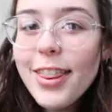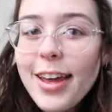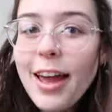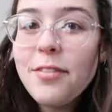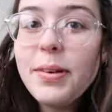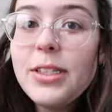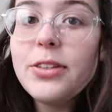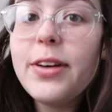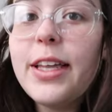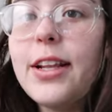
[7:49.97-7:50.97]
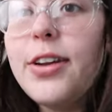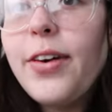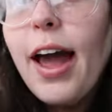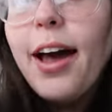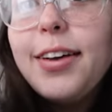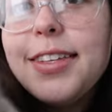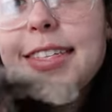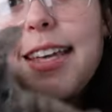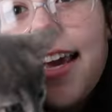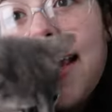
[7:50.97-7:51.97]
thing I've been doing in the new
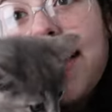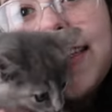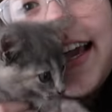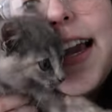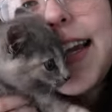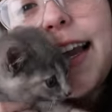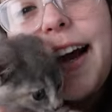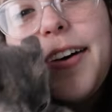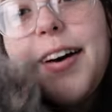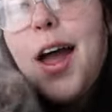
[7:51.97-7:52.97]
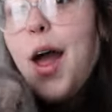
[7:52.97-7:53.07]
house is hanging out